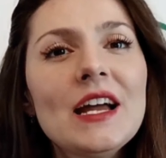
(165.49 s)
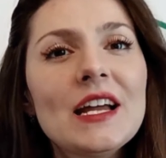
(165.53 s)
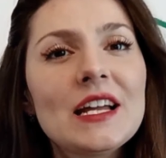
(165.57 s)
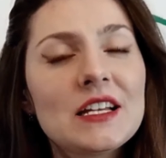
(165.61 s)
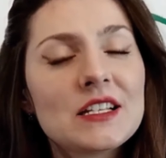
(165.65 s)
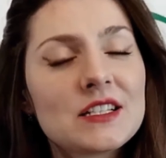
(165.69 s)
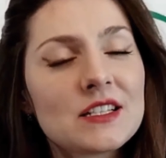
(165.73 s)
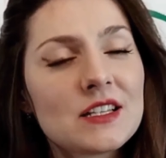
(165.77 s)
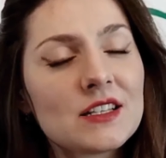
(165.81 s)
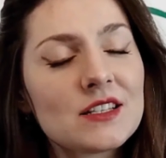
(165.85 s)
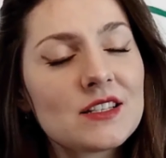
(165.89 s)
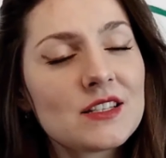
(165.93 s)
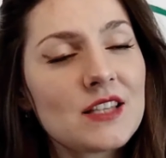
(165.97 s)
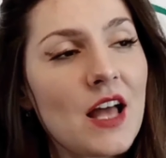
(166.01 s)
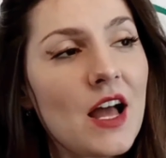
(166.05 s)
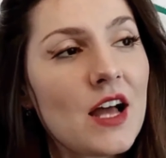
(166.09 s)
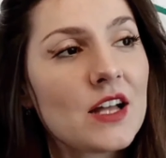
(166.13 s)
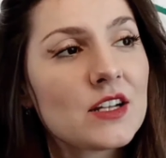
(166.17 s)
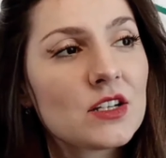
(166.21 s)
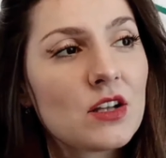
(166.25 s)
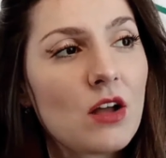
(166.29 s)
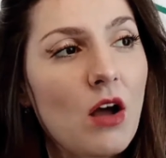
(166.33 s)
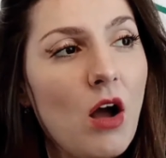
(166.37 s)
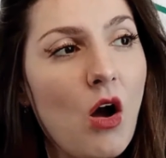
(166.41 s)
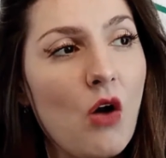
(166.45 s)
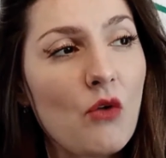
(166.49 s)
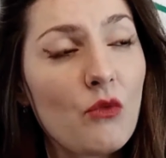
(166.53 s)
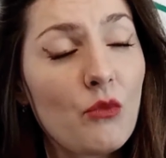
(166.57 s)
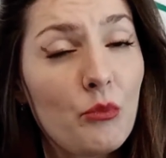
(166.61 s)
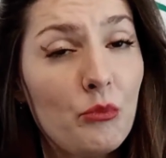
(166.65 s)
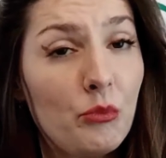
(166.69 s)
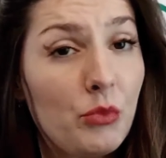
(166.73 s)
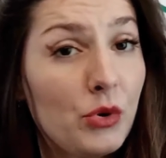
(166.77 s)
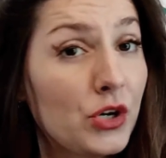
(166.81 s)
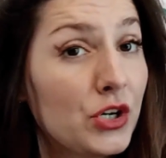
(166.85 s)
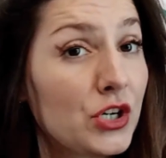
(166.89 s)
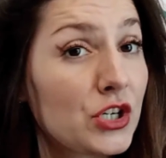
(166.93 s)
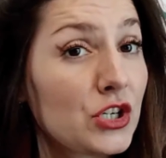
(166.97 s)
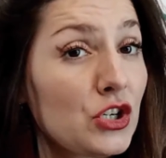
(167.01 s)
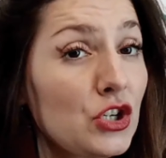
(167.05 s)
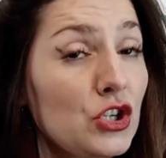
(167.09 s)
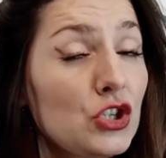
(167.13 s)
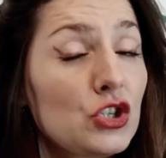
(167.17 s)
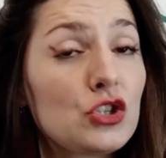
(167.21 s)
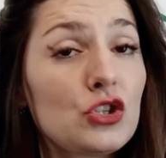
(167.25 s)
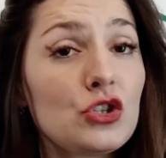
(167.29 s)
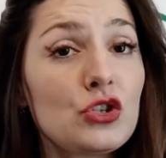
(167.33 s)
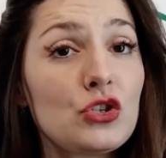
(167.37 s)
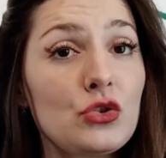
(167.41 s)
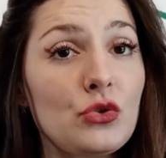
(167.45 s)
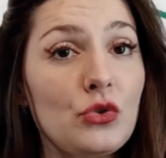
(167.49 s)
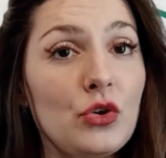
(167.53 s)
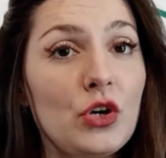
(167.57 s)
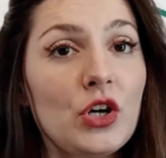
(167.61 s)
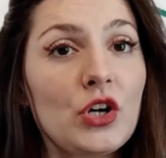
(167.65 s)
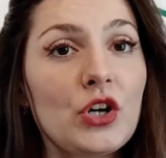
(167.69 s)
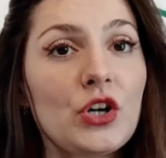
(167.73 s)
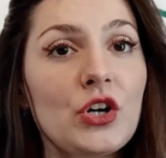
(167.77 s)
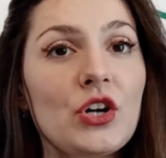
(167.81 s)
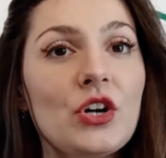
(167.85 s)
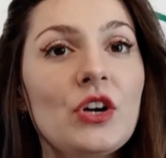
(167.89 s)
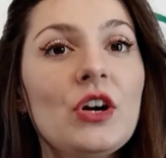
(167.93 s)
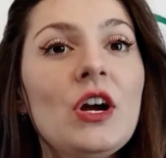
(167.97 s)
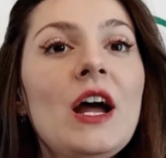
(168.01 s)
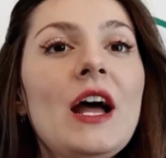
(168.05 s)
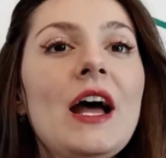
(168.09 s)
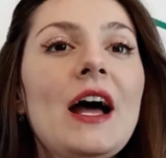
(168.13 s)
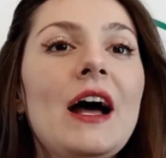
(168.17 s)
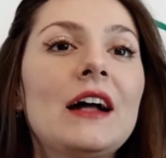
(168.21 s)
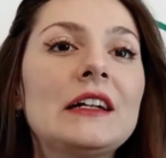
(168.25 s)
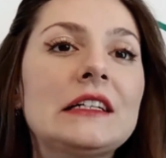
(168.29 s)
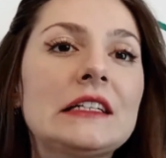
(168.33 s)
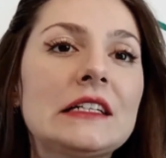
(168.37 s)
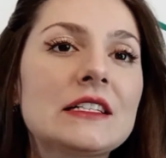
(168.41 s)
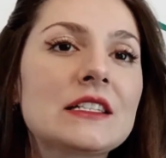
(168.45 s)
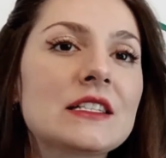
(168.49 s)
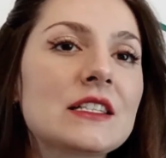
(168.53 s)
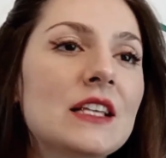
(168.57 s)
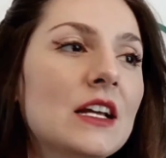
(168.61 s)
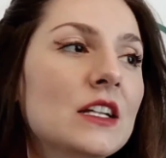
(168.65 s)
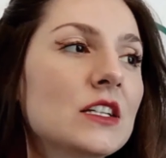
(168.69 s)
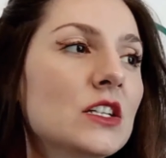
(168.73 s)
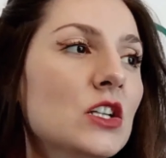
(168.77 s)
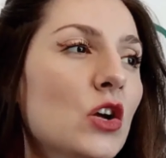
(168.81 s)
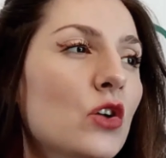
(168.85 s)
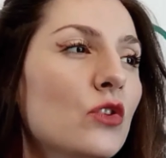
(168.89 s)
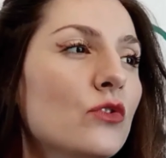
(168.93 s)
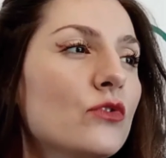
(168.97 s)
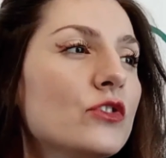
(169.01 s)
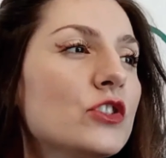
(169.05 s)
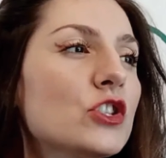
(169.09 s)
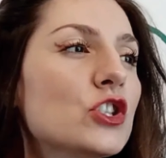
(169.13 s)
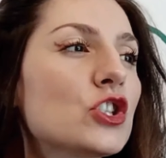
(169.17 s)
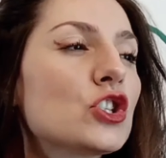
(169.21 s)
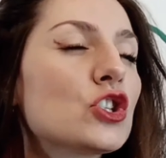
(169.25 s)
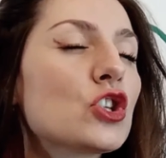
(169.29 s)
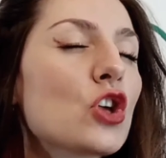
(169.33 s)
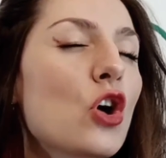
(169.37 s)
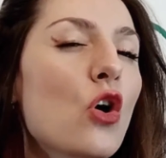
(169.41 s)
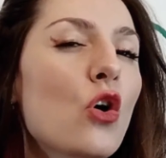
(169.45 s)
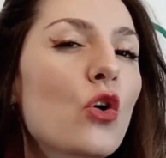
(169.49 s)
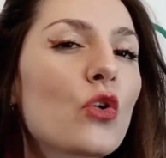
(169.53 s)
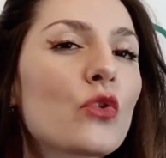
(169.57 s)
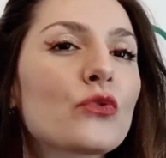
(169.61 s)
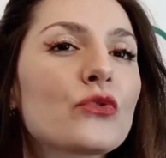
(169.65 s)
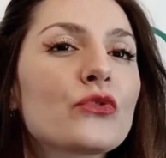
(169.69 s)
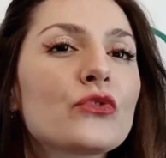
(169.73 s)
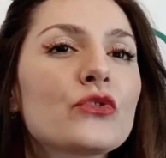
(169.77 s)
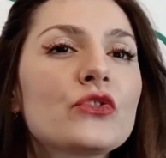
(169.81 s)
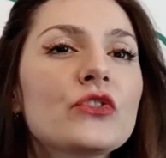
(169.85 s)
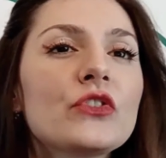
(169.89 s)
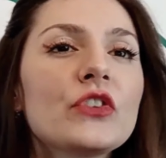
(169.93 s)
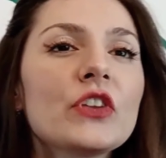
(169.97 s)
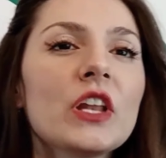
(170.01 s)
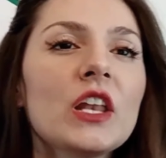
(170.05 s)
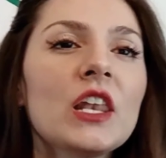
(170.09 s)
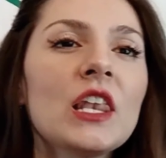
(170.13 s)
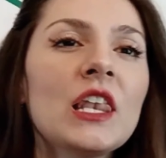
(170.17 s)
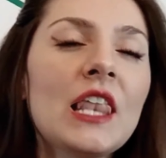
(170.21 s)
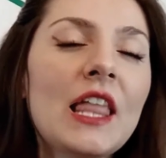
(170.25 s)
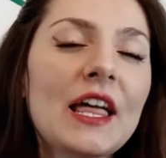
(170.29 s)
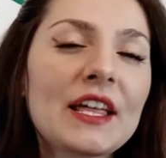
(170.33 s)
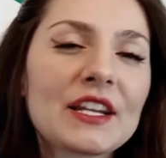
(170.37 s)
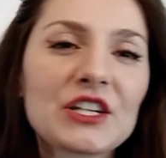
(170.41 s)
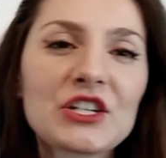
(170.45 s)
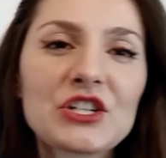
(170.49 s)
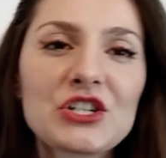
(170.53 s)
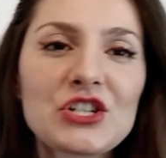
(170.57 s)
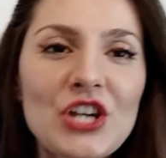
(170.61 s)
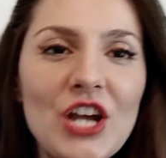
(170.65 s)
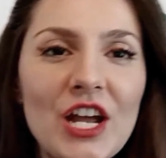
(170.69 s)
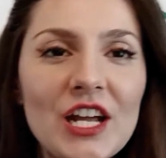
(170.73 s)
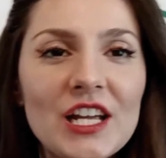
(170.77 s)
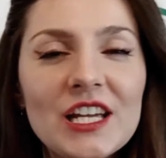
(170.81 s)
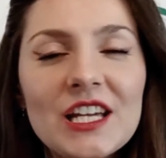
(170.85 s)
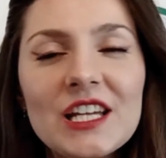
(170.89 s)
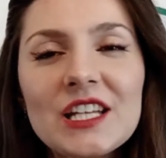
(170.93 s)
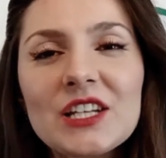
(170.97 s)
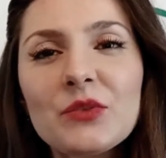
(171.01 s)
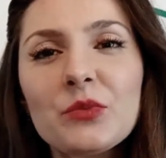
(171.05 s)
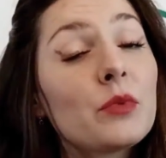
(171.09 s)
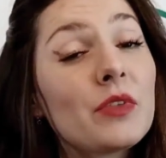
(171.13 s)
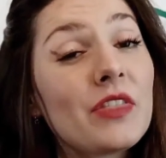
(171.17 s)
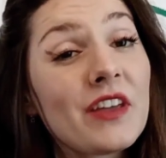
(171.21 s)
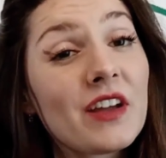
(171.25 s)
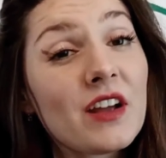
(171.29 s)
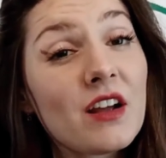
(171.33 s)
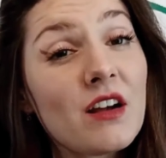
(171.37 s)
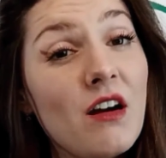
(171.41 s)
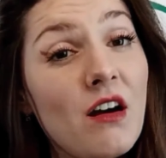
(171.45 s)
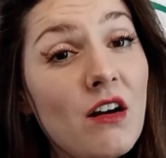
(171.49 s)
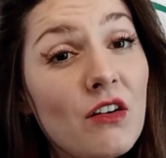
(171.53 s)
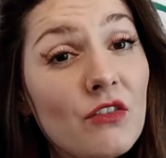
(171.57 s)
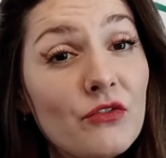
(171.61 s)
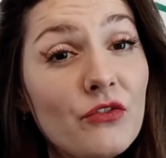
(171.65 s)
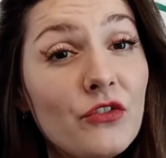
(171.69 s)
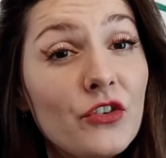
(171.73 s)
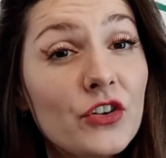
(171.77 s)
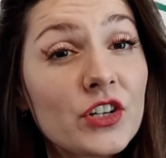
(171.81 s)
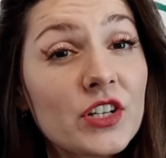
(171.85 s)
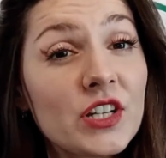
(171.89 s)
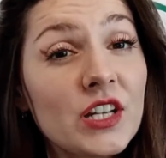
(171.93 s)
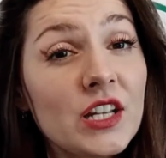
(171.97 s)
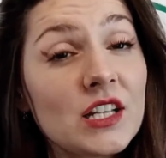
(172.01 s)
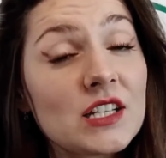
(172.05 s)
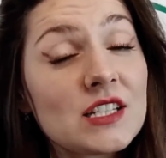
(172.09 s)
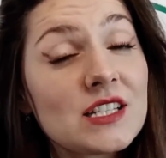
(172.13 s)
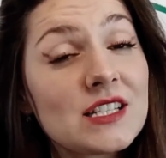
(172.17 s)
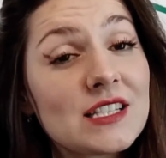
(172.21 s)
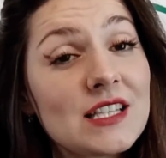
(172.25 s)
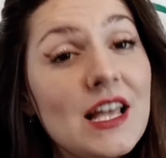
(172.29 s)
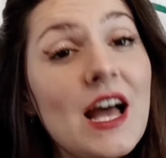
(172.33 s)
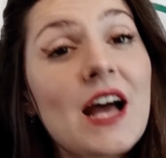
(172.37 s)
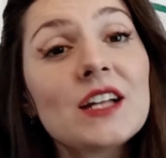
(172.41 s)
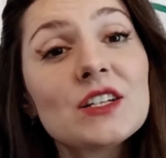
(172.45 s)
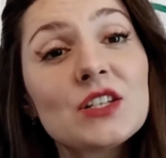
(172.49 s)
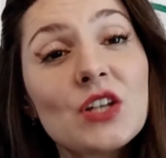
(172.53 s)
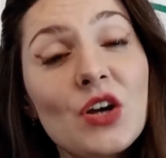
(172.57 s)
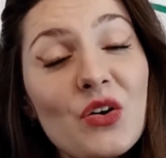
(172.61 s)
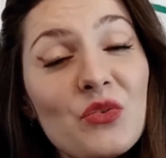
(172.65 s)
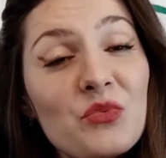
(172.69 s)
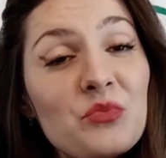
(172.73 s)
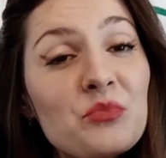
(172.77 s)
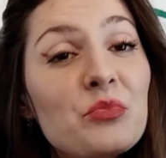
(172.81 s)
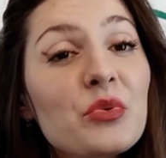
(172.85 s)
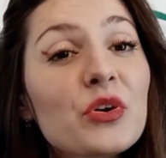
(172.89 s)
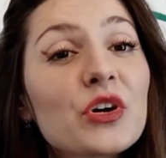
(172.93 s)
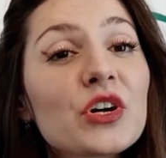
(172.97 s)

is the scent of burnt sugar and the scent of soft leather jacket with a comforting scent of